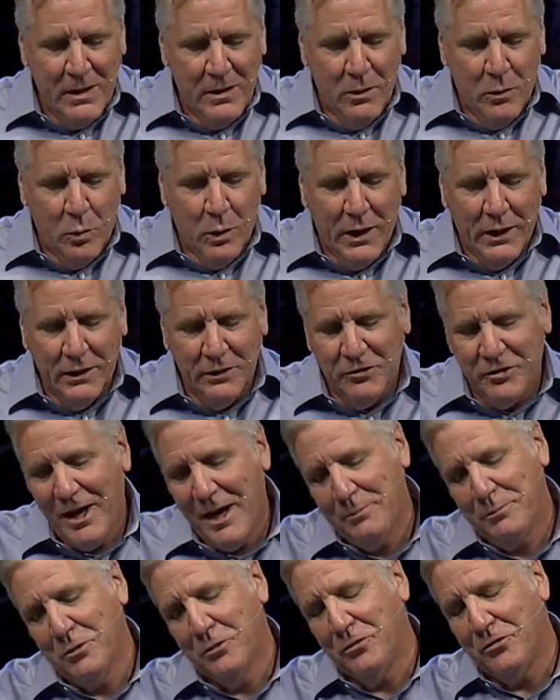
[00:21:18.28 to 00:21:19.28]
Well, in
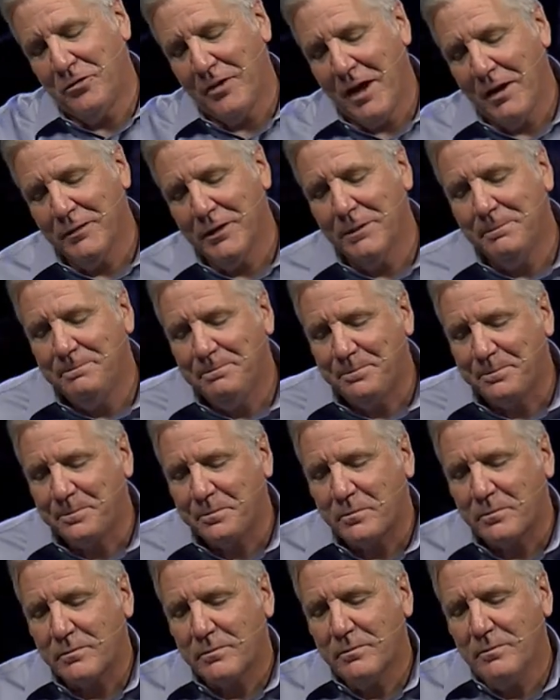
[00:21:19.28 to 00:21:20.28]
chapter 7,
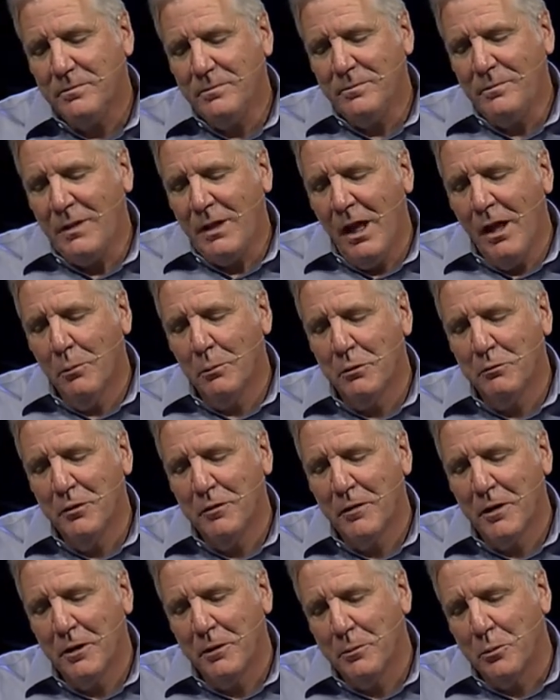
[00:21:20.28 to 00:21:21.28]
I'm going to be
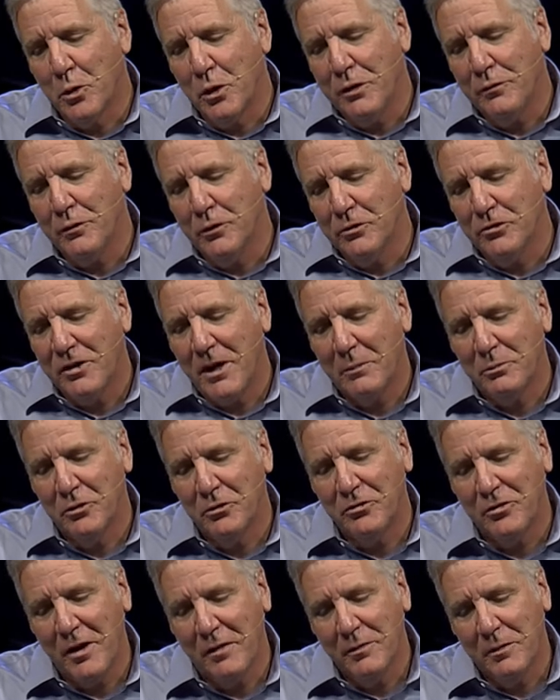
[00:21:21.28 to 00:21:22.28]
very brief on chapter
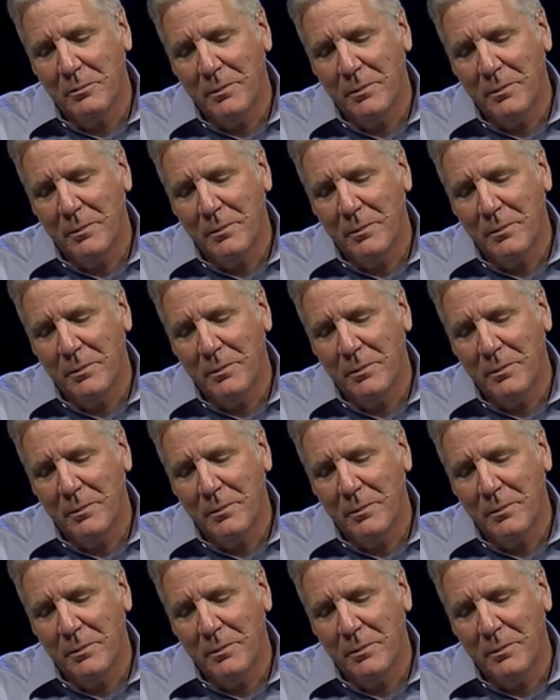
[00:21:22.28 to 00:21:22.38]
7.